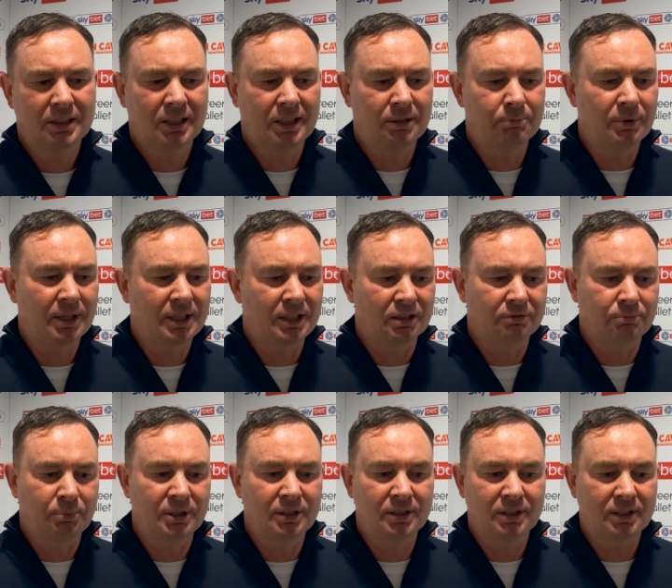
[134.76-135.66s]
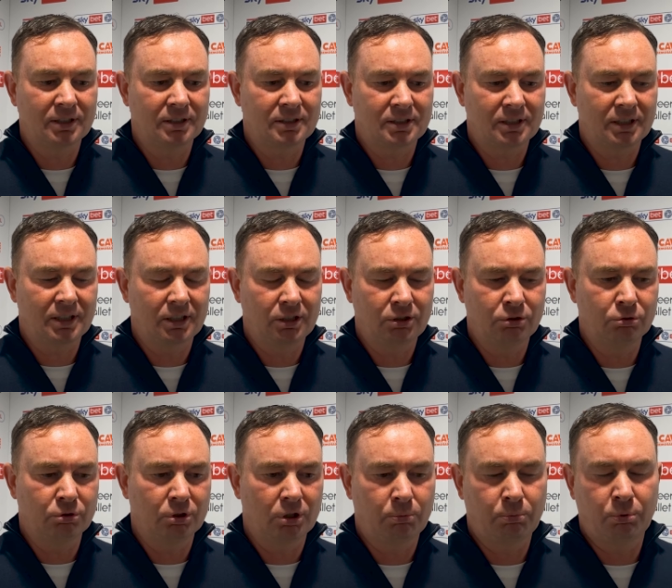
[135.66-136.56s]
it might have been that, you
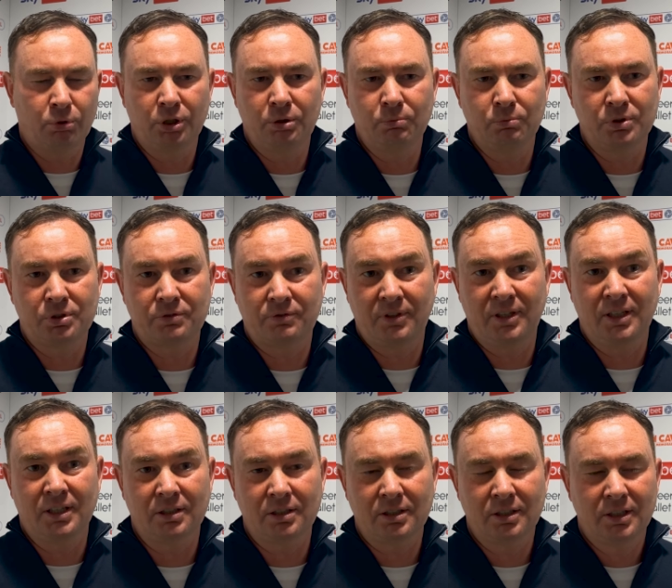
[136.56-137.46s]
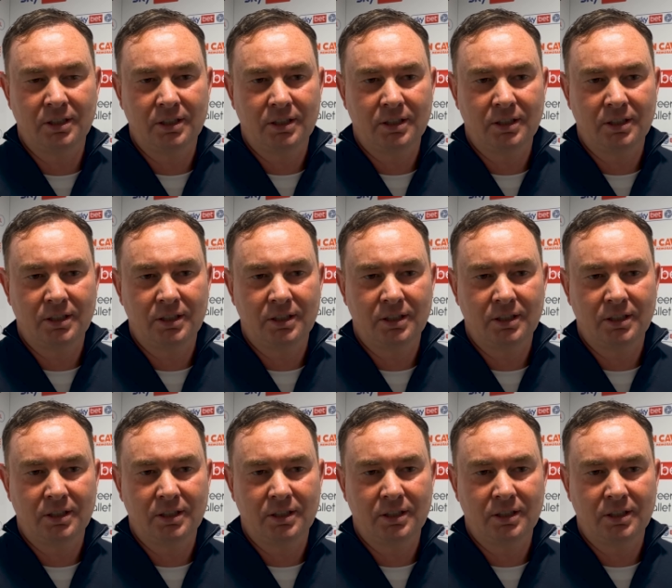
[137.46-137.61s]
know, a point was fair.